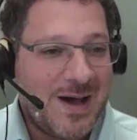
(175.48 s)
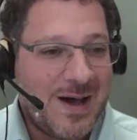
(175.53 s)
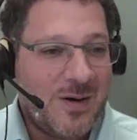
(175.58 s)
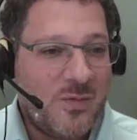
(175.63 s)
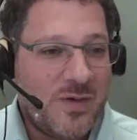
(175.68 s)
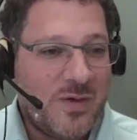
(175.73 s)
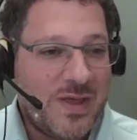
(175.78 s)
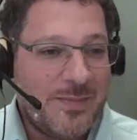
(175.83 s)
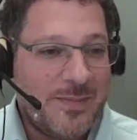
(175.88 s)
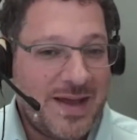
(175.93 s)

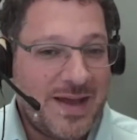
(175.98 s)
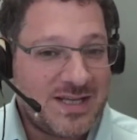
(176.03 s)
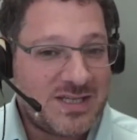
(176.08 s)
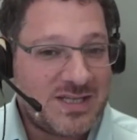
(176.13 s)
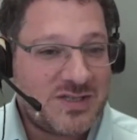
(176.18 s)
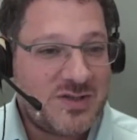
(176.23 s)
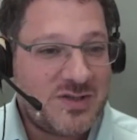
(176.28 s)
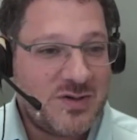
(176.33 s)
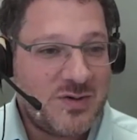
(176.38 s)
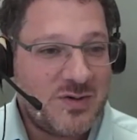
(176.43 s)
We
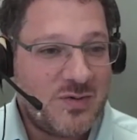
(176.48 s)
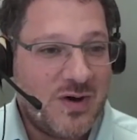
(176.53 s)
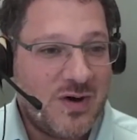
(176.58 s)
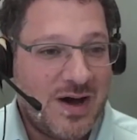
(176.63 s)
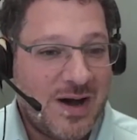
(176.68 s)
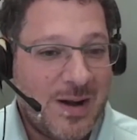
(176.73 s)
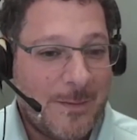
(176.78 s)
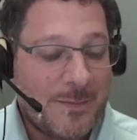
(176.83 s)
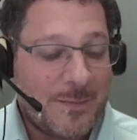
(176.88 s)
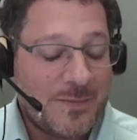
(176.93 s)
managed
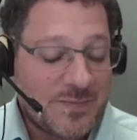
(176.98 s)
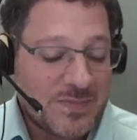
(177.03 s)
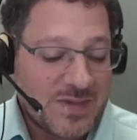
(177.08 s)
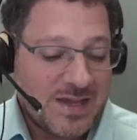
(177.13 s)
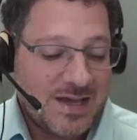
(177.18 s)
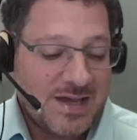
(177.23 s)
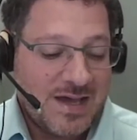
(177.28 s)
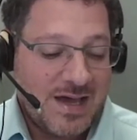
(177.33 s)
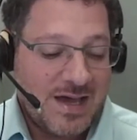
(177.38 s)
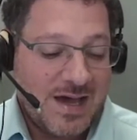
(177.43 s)
to
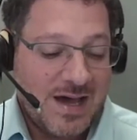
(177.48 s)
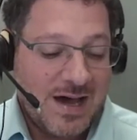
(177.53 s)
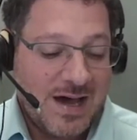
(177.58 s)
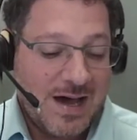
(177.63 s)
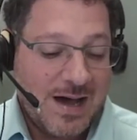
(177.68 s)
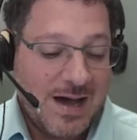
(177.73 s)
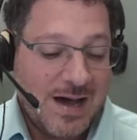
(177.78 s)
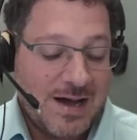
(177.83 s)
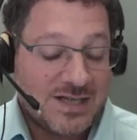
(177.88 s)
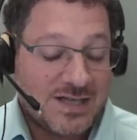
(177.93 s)

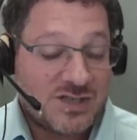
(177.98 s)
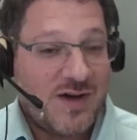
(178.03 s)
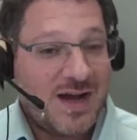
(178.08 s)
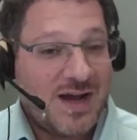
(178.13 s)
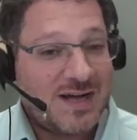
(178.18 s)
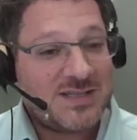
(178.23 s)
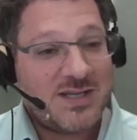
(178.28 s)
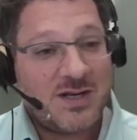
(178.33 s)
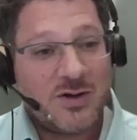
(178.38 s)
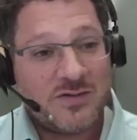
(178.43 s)

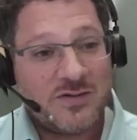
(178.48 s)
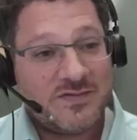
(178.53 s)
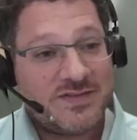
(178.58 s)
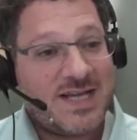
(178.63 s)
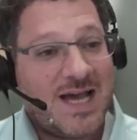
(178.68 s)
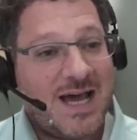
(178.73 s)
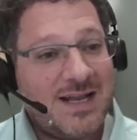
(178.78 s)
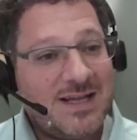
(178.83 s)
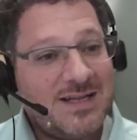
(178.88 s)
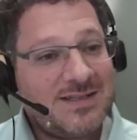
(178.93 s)
attract a lot of
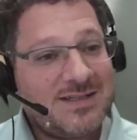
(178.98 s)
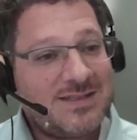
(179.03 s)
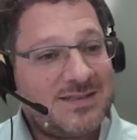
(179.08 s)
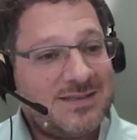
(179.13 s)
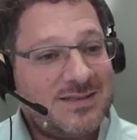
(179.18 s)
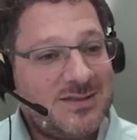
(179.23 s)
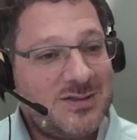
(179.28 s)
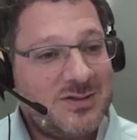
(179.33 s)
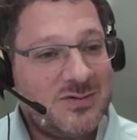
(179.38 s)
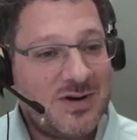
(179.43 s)
talent
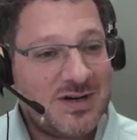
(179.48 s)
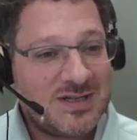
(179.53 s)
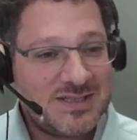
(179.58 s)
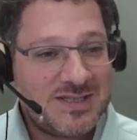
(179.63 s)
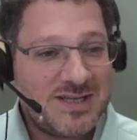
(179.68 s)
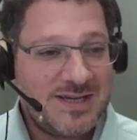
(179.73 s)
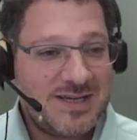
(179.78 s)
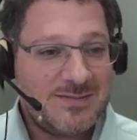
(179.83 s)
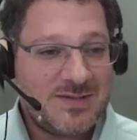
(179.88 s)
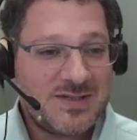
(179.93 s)
to our
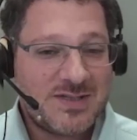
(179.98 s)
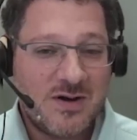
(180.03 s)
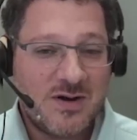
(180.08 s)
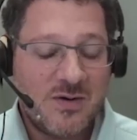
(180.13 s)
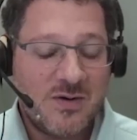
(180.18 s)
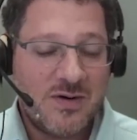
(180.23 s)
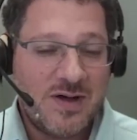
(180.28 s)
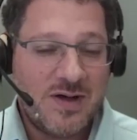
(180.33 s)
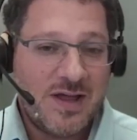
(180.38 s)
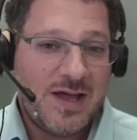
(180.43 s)
team.
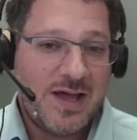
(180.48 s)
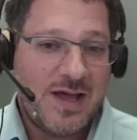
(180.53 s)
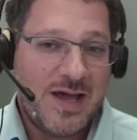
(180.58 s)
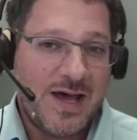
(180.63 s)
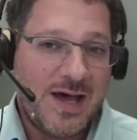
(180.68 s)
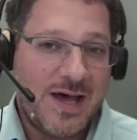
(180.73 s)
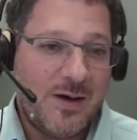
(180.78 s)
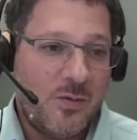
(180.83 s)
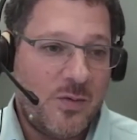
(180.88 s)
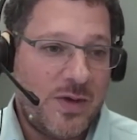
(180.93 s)
So
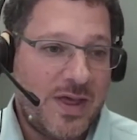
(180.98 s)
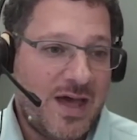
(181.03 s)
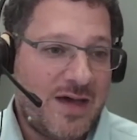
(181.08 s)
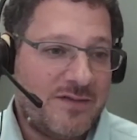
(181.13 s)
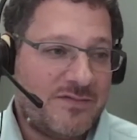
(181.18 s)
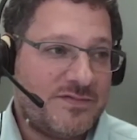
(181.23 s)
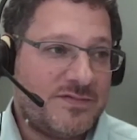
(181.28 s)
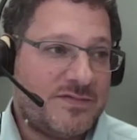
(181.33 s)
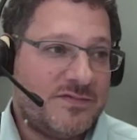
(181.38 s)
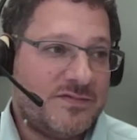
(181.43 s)
we
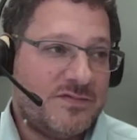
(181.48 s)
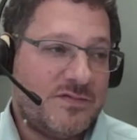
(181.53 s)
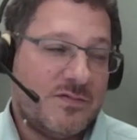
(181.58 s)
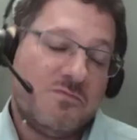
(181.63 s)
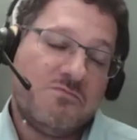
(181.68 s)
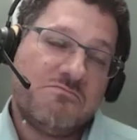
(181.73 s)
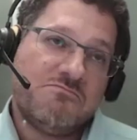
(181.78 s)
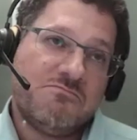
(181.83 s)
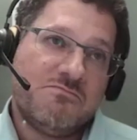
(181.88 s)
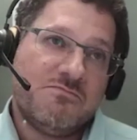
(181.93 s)
have
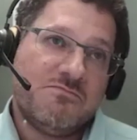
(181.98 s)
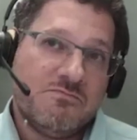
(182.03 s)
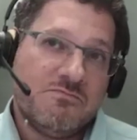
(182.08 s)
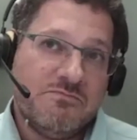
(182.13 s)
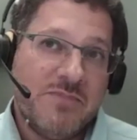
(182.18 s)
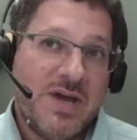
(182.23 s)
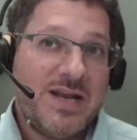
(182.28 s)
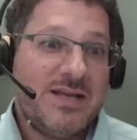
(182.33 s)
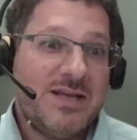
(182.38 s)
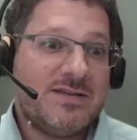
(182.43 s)

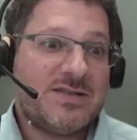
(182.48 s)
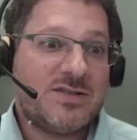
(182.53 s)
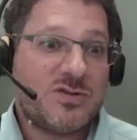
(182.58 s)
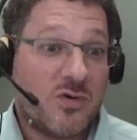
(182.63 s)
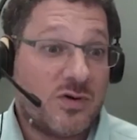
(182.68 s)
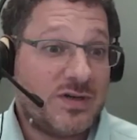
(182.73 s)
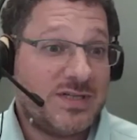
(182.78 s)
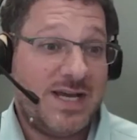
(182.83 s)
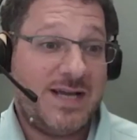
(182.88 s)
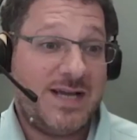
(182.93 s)
many
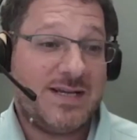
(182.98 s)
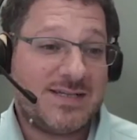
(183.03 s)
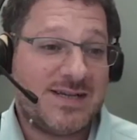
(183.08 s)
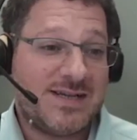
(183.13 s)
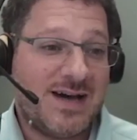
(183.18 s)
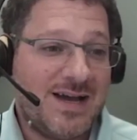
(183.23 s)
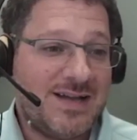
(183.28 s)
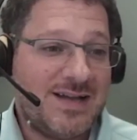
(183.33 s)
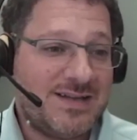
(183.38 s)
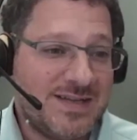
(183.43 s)
strong data
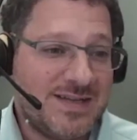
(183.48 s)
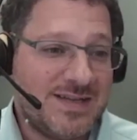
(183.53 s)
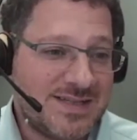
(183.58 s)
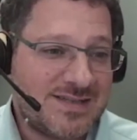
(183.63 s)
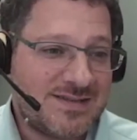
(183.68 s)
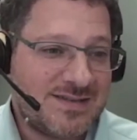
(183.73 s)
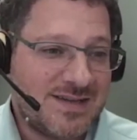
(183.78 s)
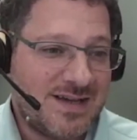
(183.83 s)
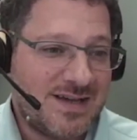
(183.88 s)
scientists